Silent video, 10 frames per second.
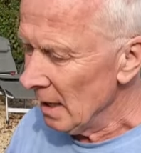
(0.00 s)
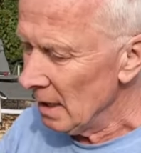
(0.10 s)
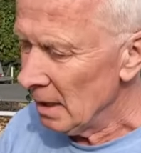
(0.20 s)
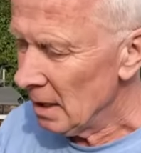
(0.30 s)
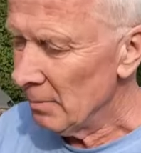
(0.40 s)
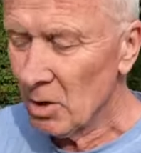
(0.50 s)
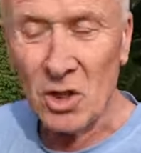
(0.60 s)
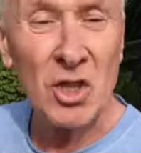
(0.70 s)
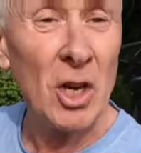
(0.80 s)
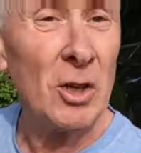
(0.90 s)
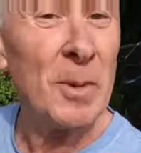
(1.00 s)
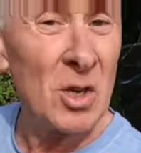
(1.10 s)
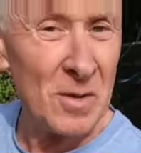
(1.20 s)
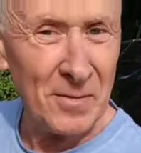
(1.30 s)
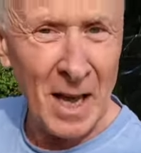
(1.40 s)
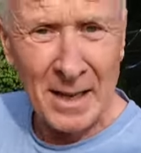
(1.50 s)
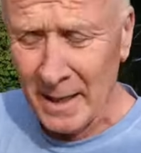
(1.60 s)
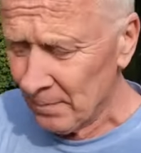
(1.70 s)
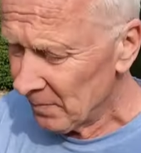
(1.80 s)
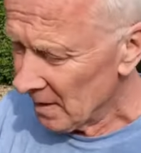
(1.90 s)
I'm not going to show you because I've done it.